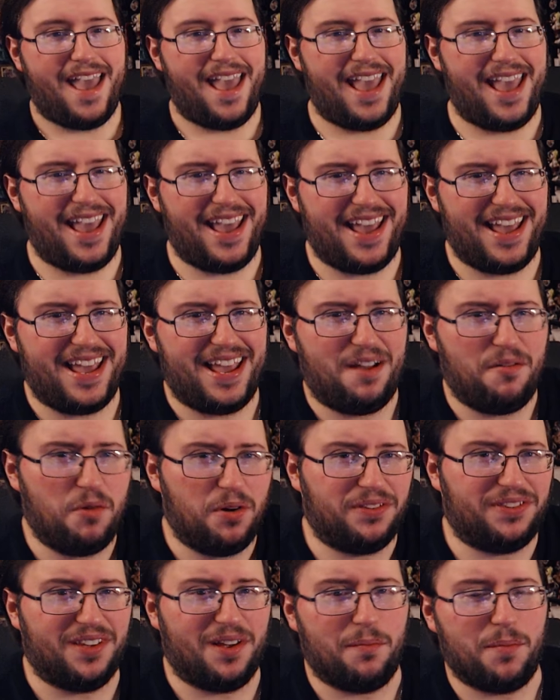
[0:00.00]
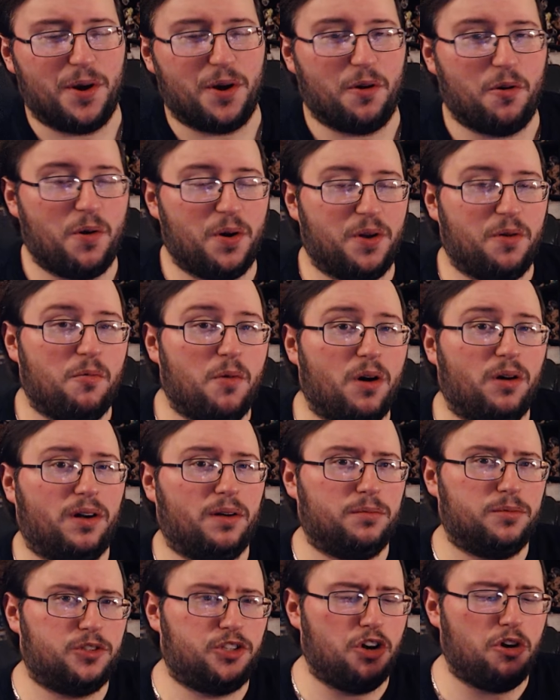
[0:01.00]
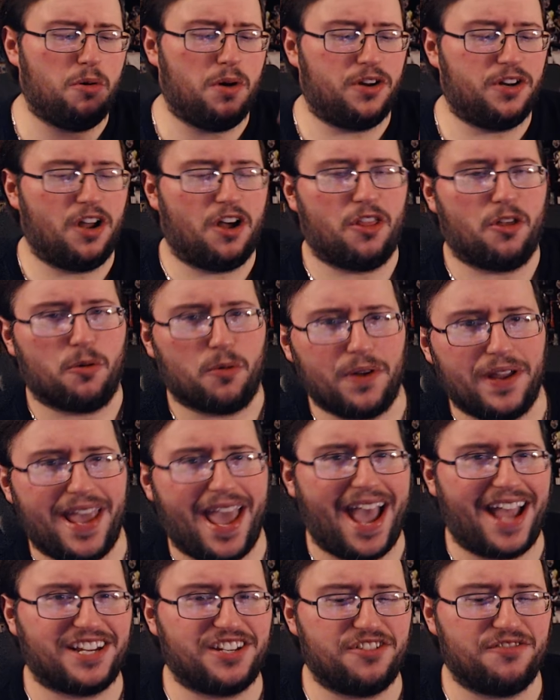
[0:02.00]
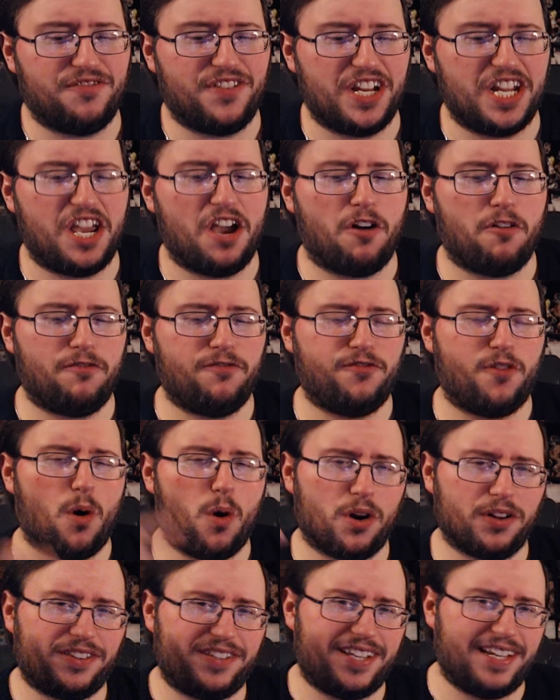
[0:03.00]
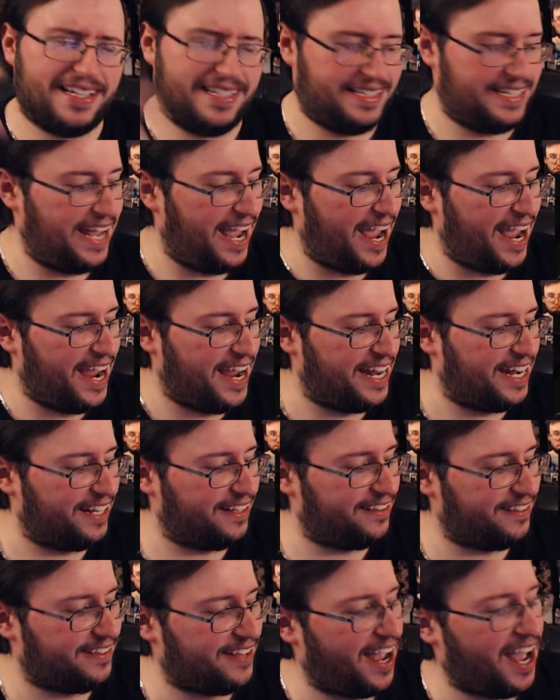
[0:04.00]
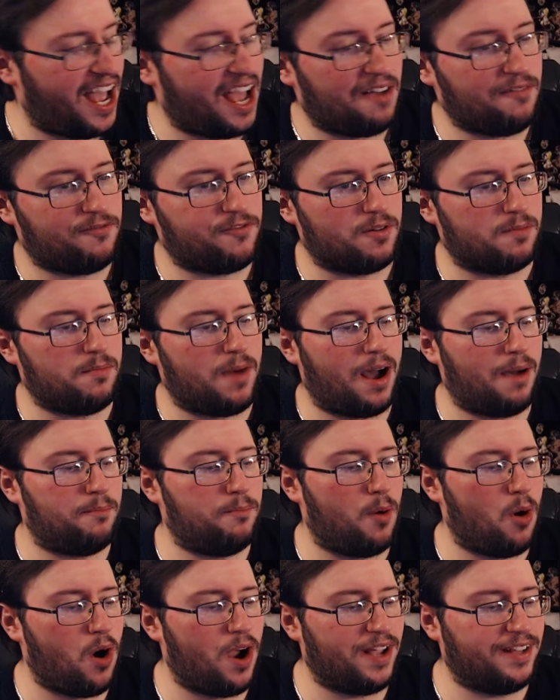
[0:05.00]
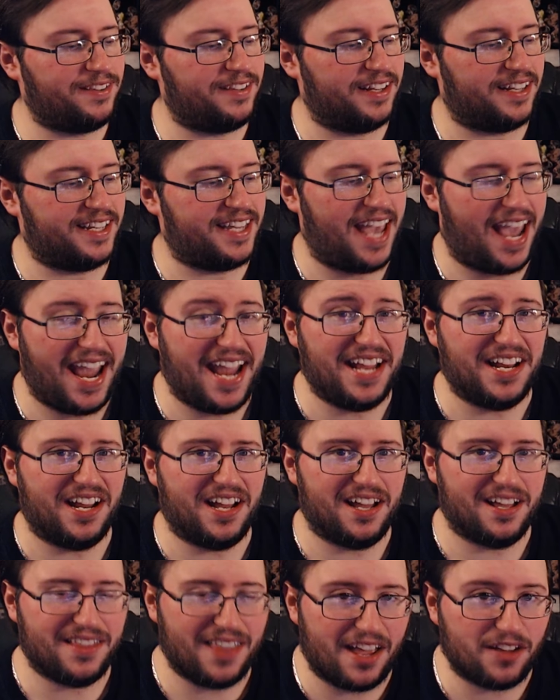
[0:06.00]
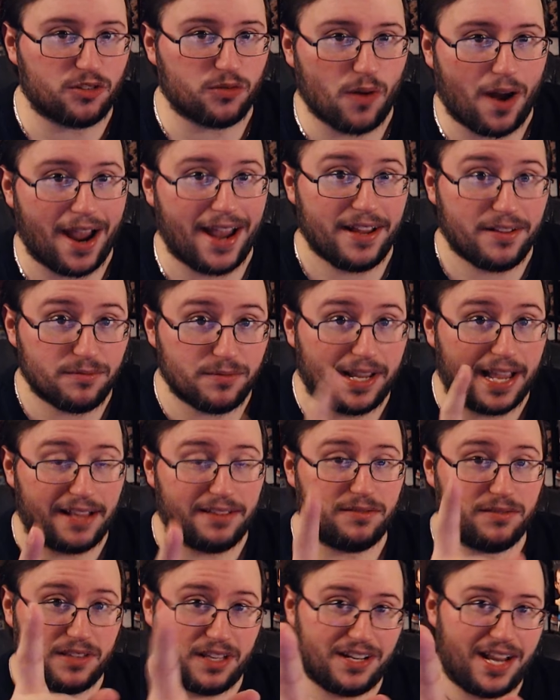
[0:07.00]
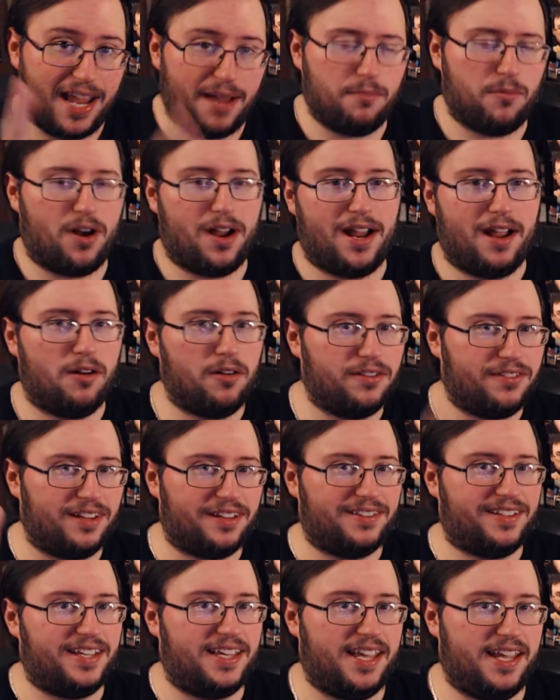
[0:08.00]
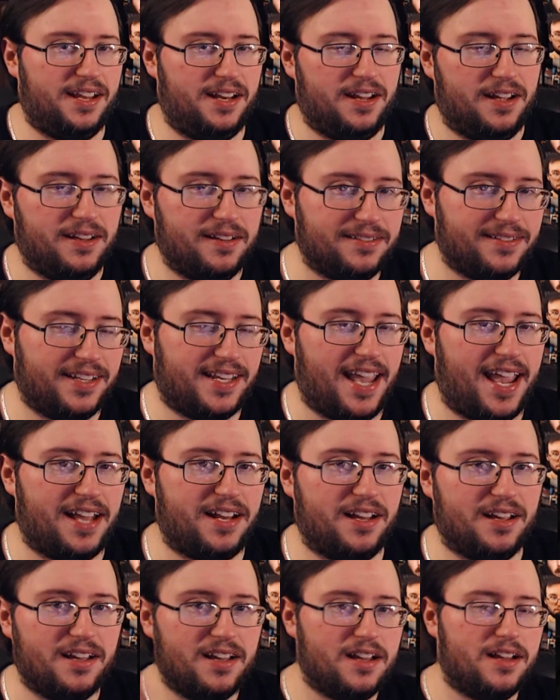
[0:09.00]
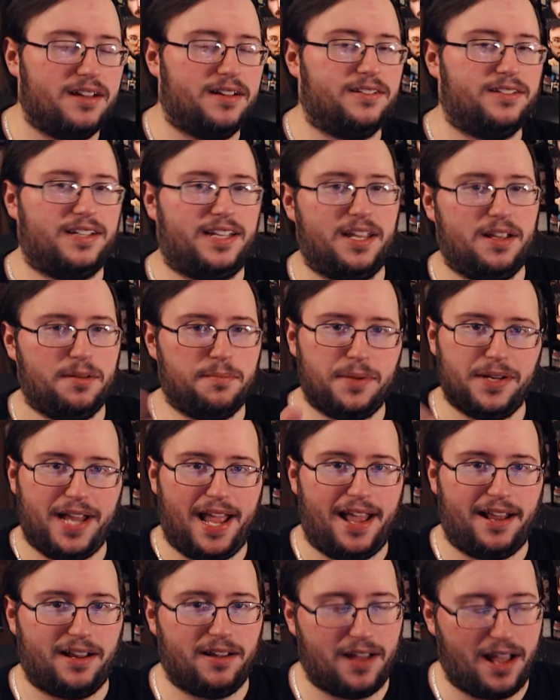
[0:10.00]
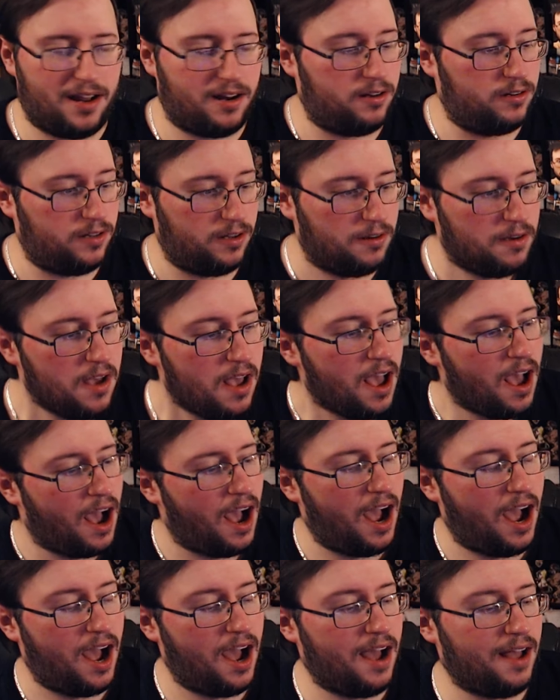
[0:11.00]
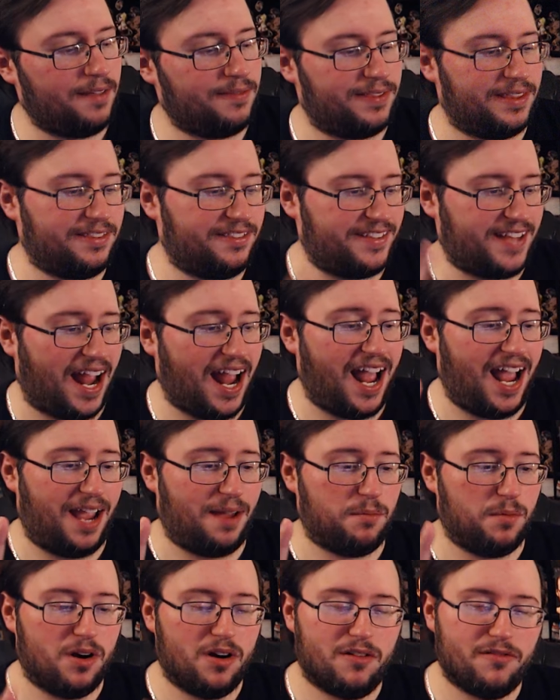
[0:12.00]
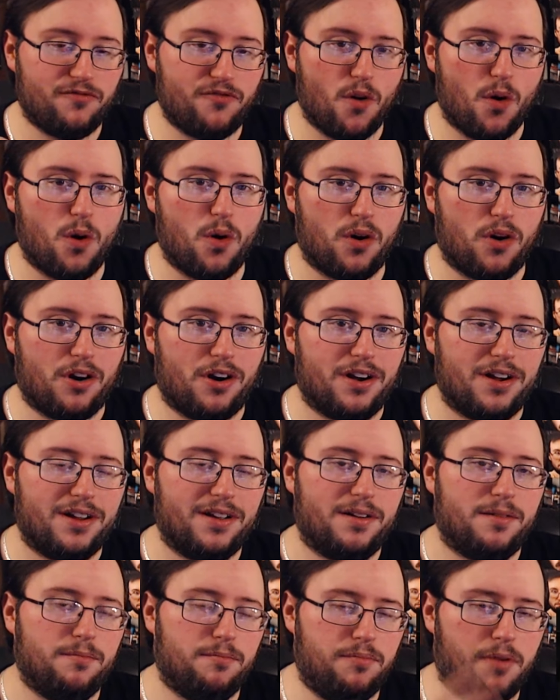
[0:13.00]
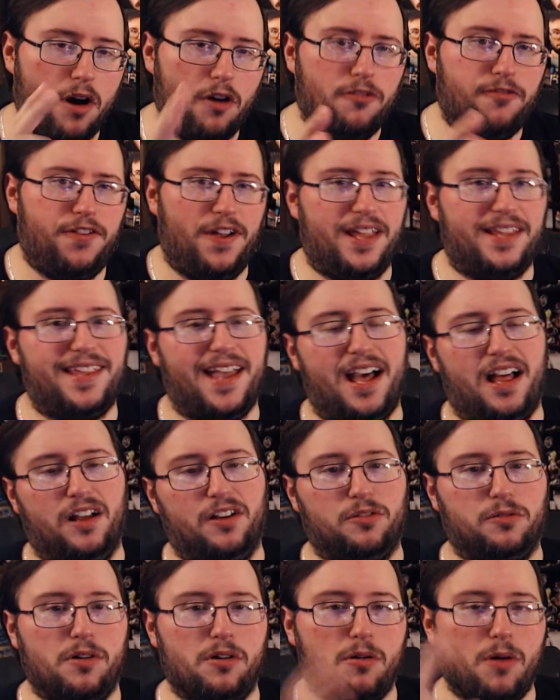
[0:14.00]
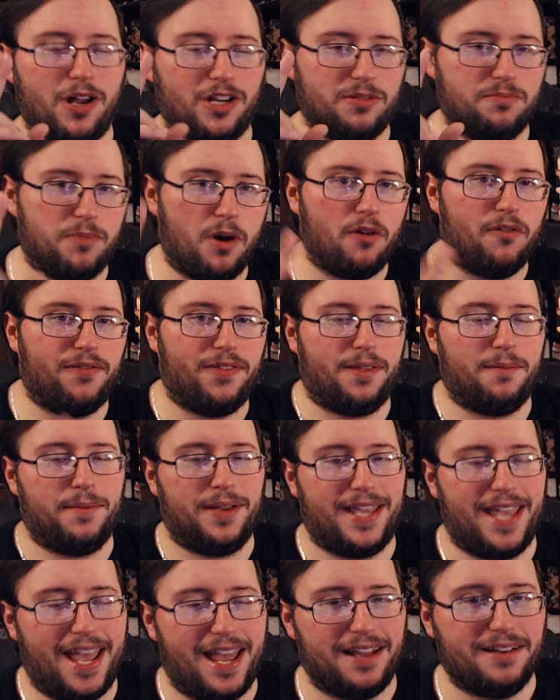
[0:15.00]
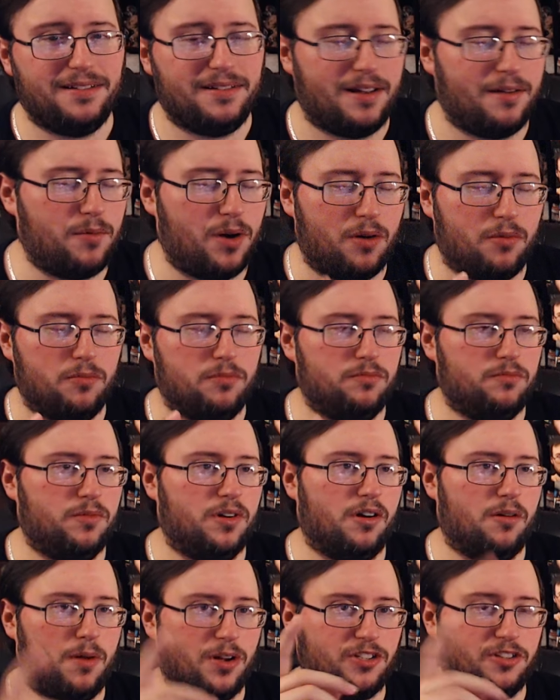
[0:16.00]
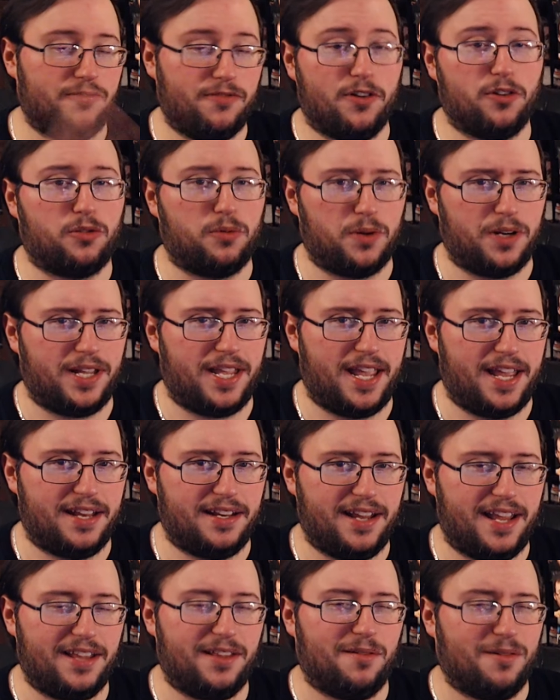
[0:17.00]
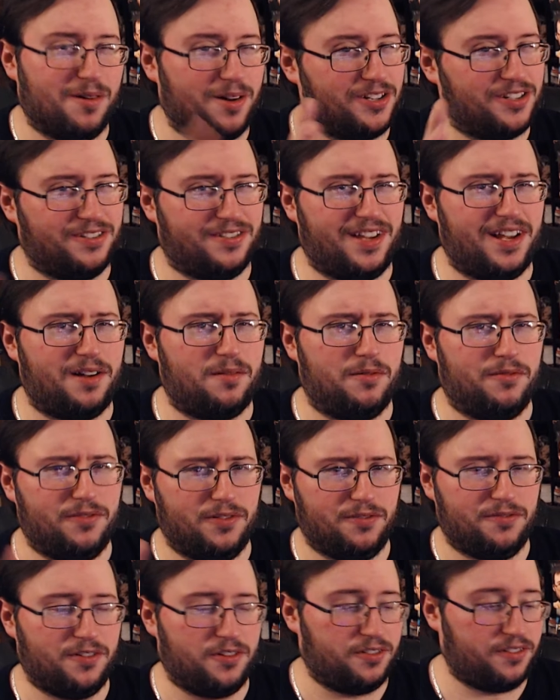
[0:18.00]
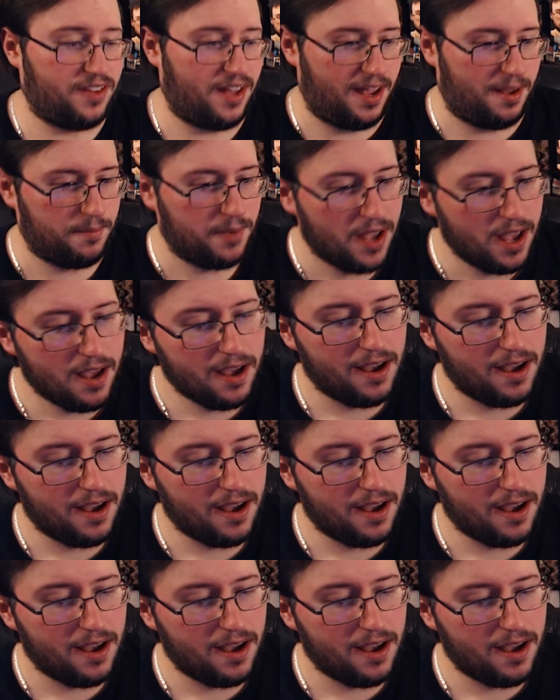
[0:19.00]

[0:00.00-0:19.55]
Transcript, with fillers: Hey, what's up everyone and welcome to another reaction video for today and it's time for my boy Takeda, that's right, get the name right, I always say Takeda, Takeda, Takeda Banana, I don't know. Uh, it's time for both fatalities. We're going to watch both of them again, well, we're going to watch the first one again and then we'll watch the second one for the first time.